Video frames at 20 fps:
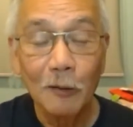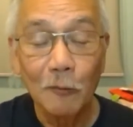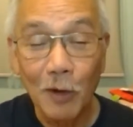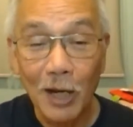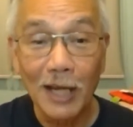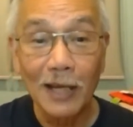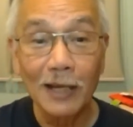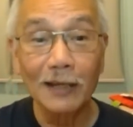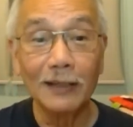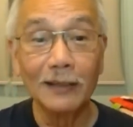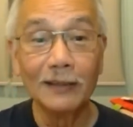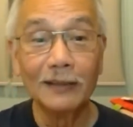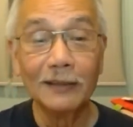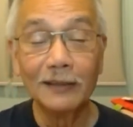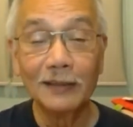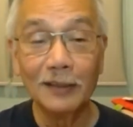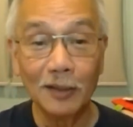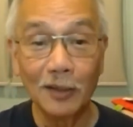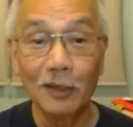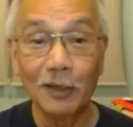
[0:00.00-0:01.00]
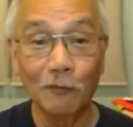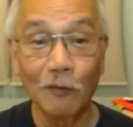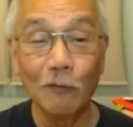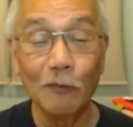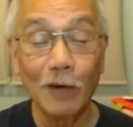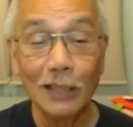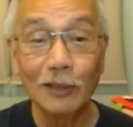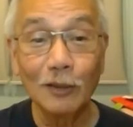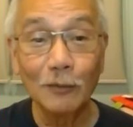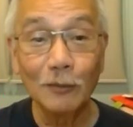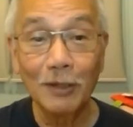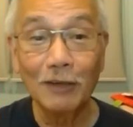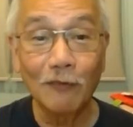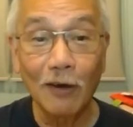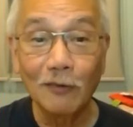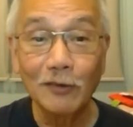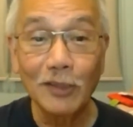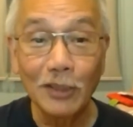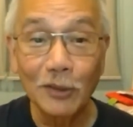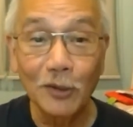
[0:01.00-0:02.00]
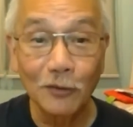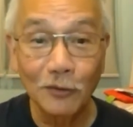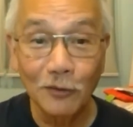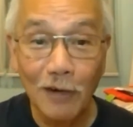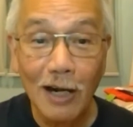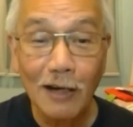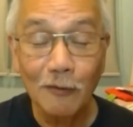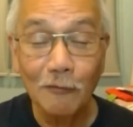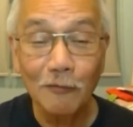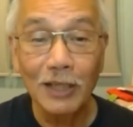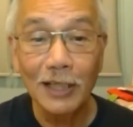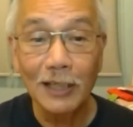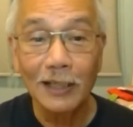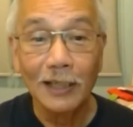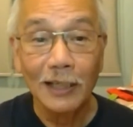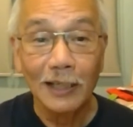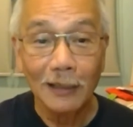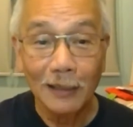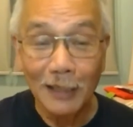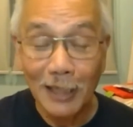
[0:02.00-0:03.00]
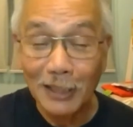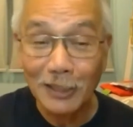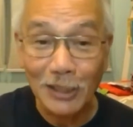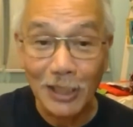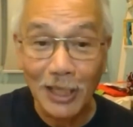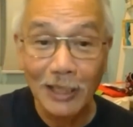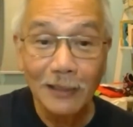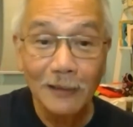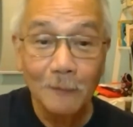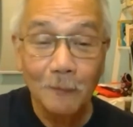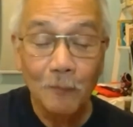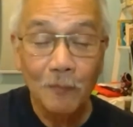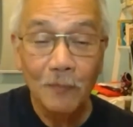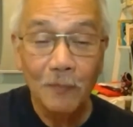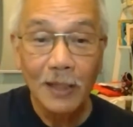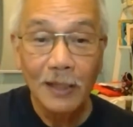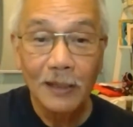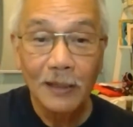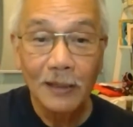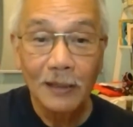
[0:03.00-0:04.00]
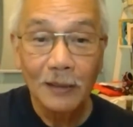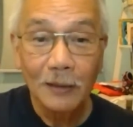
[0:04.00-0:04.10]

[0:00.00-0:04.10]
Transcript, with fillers: Where you know, if we want to be founded on rock, we listen